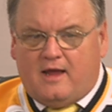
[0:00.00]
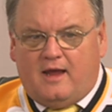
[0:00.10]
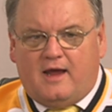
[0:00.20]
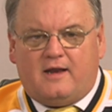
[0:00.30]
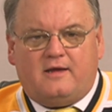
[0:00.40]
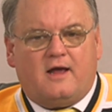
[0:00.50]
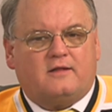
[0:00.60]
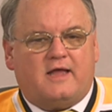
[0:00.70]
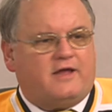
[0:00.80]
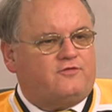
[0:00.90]
and a
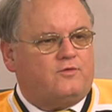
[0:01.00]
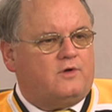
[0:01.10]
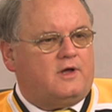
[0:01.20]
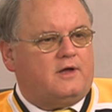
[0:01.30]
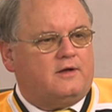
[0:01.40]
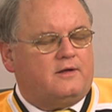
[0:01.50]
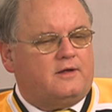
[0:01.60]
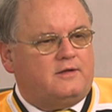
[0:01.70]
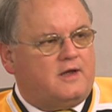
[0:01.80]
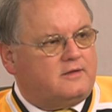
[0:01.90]
young lad
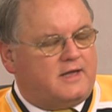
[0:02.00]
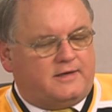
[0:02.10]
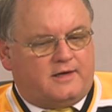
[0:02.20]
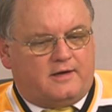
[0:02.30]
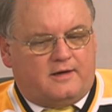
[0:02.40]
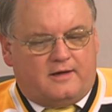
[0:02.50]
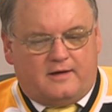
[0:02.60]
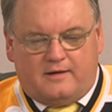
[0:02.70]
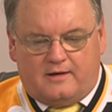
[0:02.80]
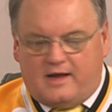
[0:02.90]
got
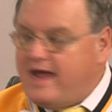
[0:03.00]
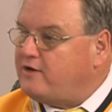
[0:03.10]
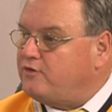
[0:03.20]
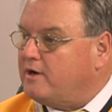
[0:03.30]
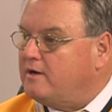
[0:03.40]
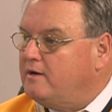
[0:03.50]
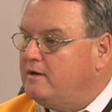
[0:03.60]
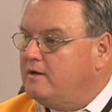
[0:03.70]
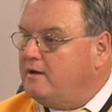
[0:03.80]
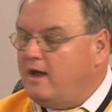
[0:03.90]
a hat trick.
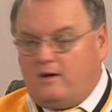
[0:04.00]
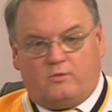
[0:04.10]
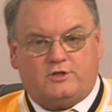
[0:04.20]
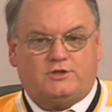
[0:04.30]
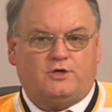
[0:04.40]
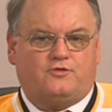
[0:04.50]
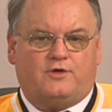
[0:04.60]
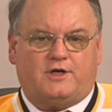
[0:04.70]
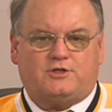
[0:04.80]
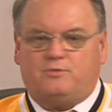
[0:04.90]
And what's the
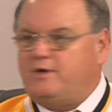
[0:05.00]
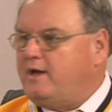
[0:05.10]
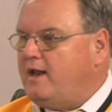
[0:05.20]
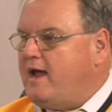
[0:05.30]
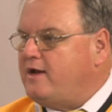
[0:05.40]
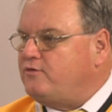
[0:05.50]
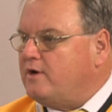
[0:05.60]
tradition when you get a hat trick?